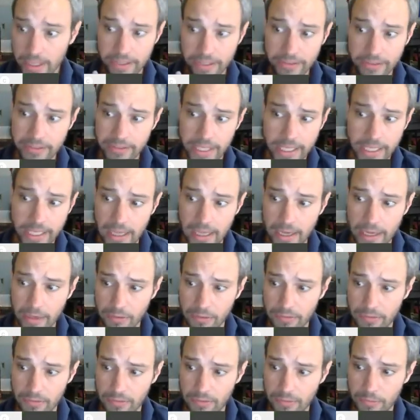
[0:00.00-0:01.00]
It doesn't take a lot
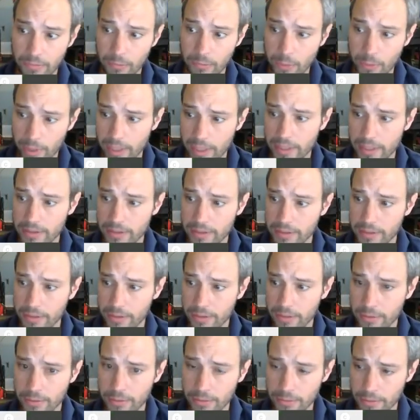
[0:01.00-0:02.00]
of work
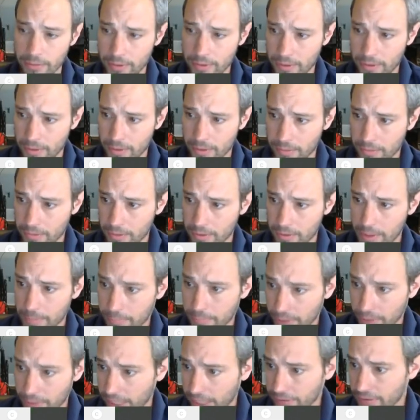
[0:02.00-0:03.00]
to
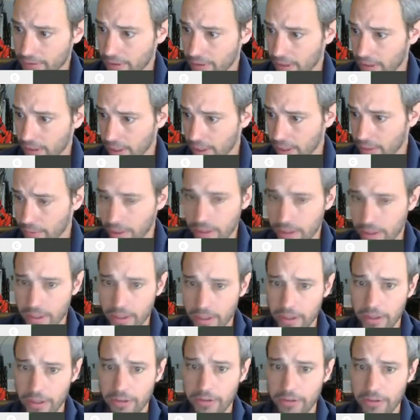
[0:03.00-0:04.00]
compress a liquid,
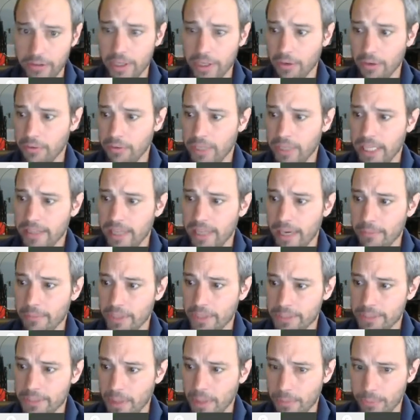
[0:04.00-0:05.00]
so you don't need that
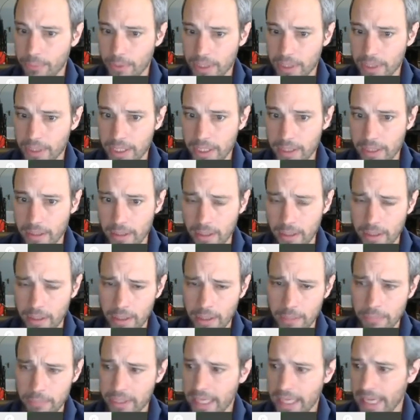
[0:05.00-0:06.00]
much pump work in.
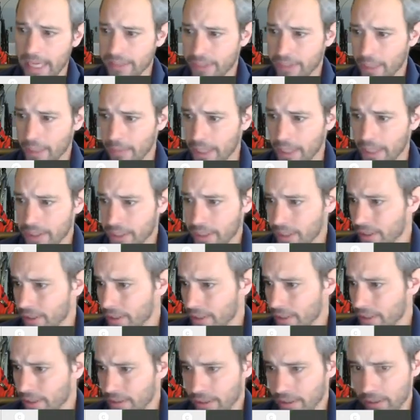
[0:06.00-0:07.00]
The gas turbines,
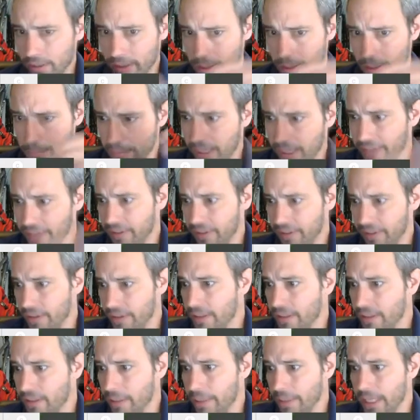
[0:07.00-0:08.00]
you're compressing
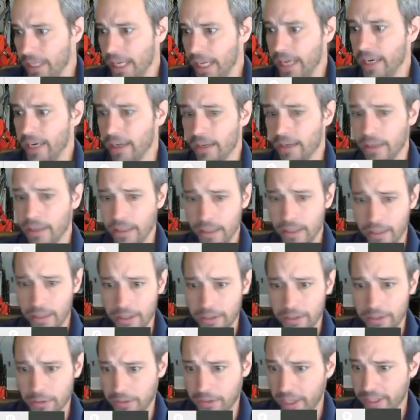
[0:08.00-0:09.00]
incoming air,
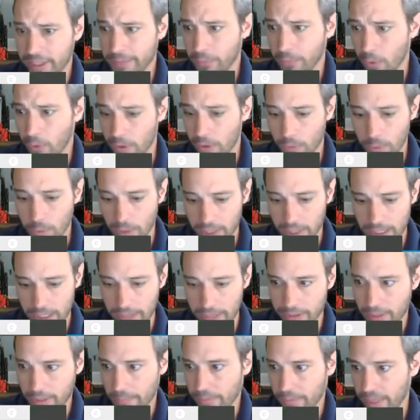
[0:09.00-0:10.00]
so it takes more work
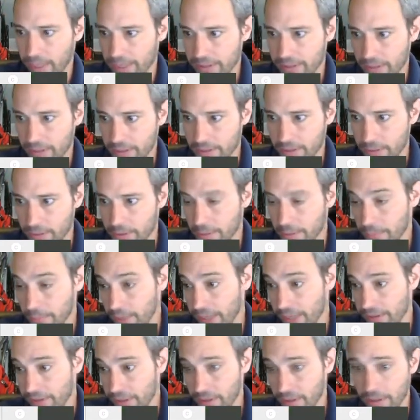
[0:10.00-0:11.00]
on the compressor to
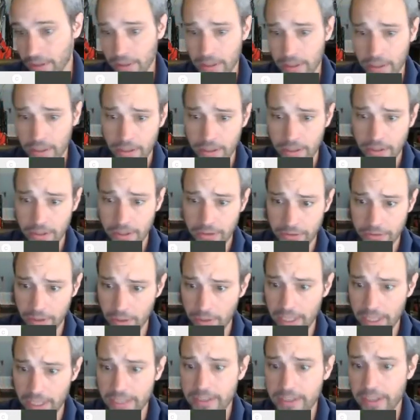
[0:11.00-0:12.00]
compress it.
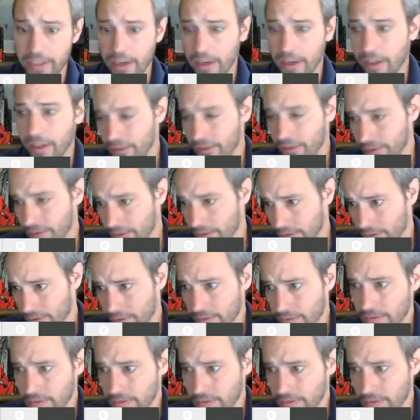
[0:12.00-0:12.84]
So it does